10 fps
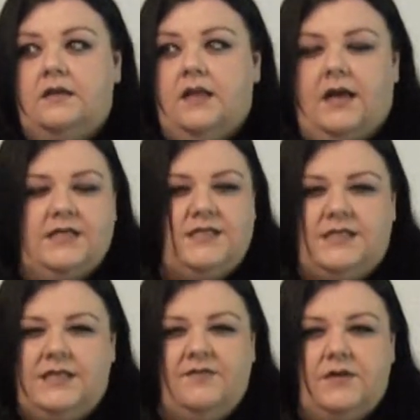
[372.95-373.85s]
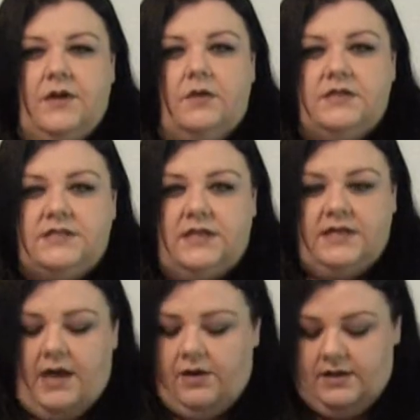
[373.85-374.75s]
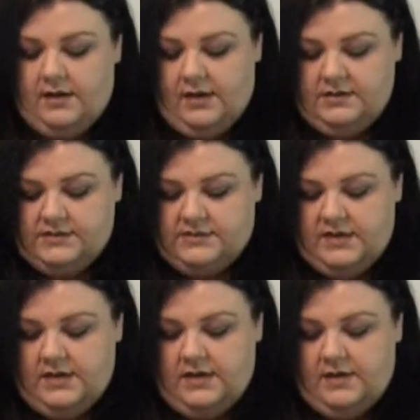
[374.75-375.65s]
like, I just didn't even notice it, and now I just